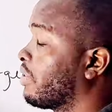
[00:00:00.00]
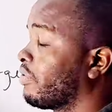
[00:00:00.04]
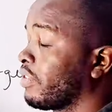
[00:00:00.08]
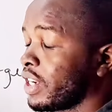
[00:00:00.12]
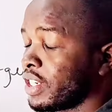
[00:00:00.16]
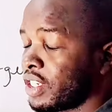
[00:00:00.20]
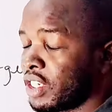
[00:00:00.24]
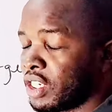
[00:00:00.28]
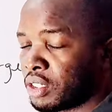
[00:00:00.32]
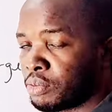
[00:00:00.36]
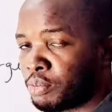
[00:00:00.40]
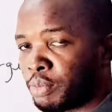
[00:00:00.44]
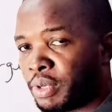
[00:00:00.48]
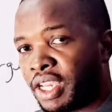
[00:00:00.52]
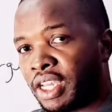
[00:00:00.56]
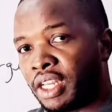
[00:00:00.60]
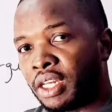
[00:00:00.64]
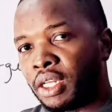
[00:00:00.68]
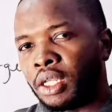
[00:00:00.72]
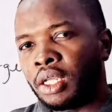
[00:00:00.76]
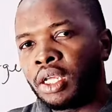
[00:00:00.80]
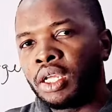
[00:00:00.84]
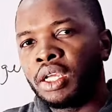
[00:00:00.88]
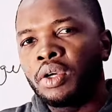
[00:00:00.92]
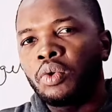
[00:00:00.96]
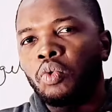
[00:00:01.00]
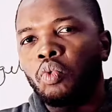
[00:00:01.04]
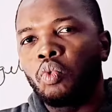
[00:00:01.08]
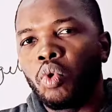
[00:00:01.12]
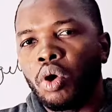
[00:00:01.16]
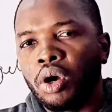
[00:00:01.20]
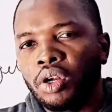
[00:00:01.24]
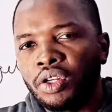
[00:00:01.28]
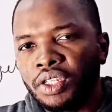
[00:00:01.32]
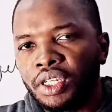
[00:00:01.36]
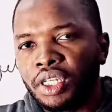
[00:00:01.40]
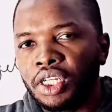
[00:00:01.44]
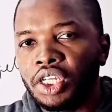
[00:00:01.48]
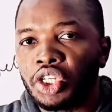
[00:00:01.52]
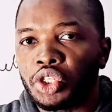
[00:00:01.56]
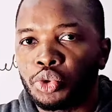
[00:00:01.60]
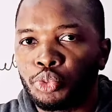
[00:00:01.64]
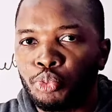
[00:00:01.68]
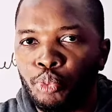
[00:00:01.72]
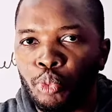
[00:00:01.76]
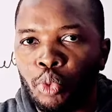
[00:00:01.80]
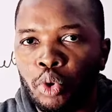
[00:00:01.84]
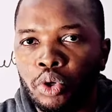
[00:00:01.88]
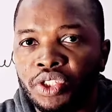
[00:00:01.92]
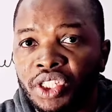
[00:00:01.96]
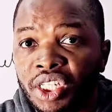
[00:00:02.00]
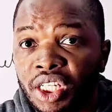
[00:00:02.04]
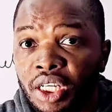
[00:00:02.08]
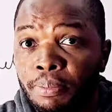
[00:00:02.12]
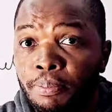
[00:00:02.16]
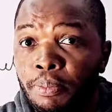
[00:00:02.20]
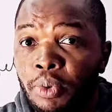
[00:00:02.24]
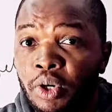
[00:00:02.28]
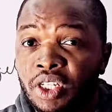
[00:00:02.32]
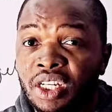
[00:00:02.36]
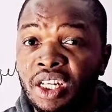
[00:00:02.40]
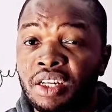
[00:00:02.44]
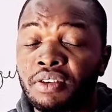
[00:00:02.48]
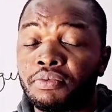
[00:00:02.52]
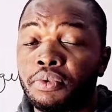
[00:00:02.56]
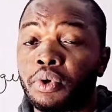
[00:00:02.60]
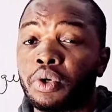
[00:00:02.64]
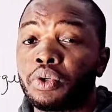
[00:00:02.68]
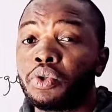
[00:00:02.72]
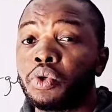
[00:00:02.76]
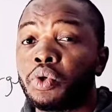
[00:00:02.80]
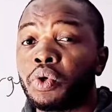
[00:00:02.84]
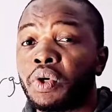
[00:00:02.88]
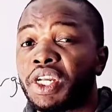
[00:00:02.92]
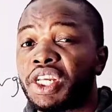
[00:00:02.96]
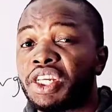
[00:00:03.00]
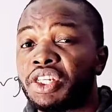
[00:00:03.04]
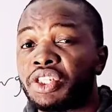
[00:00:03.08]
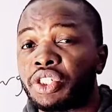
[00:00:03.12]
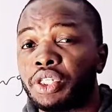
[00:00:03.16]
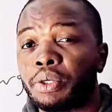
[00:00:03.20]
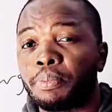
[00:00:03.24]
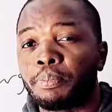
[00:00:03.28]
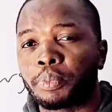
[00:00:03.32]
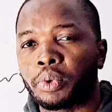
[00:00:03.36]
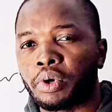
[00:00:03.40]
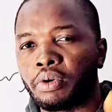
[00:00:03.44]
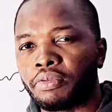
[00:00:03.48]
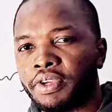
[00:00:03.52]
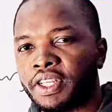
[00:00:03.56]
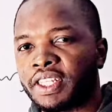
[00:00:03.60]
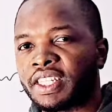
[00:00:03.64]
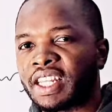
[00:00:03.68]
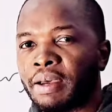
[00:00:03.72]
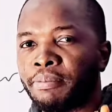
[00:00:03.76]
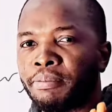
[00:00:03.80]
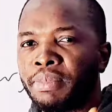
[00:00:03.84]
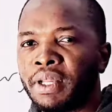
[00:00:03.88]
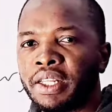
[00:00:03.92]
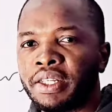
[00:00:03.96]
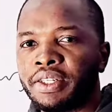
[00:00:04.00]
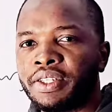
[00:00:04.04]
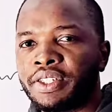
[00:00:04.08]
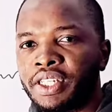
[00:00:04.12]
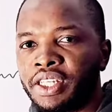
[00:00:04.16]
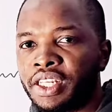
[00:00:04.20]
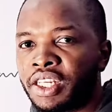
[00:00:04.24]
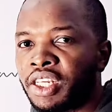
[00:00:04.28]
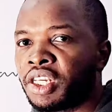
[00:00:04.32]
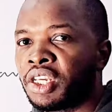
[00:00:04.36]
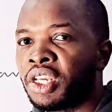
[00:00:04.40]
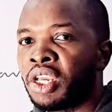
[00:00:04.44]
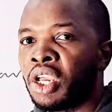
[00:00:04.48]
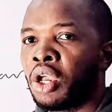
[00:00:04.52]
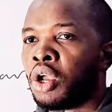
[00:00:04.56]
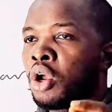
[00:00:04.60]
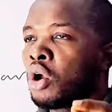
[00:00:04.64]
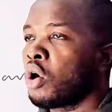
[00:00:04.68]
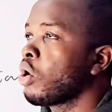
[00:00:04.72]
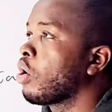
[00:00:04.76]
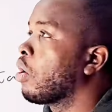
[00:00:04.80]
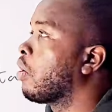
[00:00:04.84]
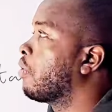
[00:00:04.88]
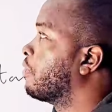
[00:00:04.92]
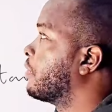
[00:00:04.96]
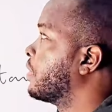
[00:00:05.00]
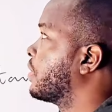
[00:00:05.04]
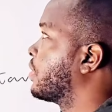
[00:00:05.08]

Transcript: advertisement, what is most important for you is the profitability of